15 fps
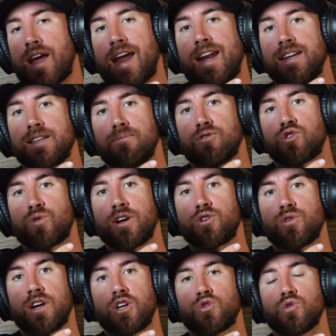any type of strength
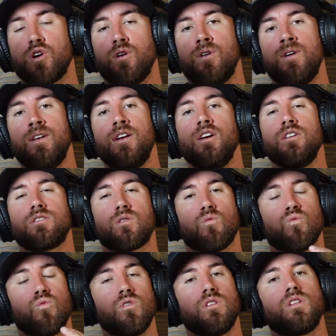training drill to
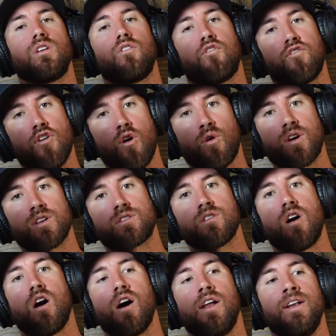really focus
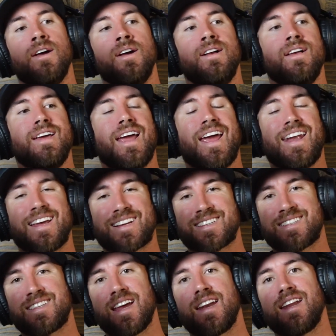on an
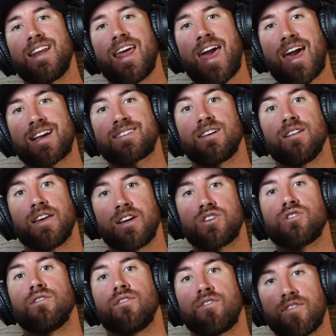extended
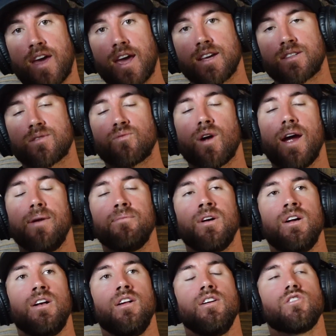exhalation phase, right?
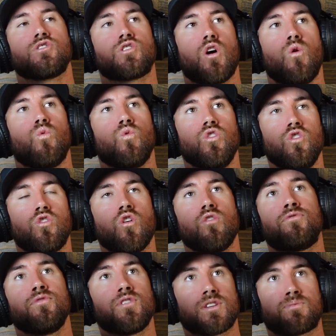So when you go
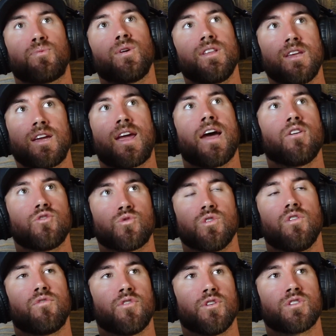through this breathing count
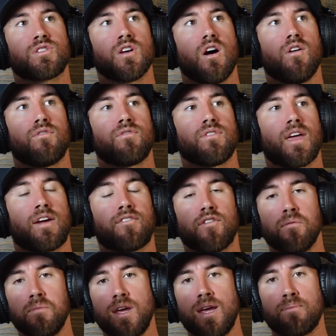drill for yourself, like
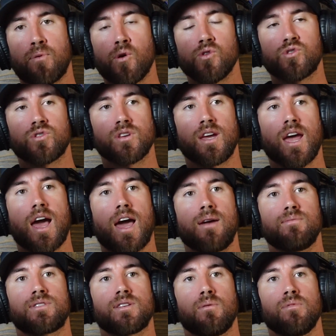for me personally,
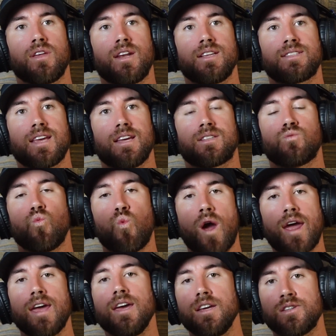I'm someone that it's
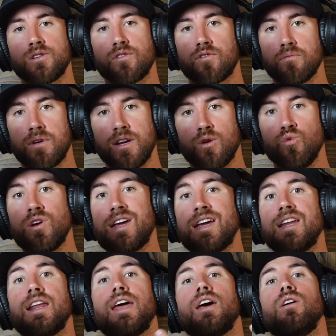way easier for me to
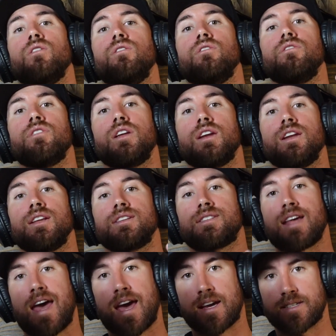inhale than it is
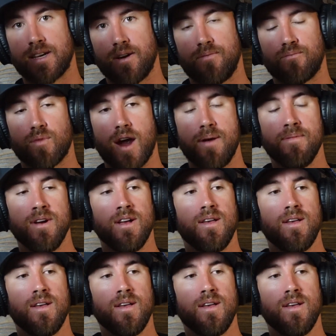to exhale, right?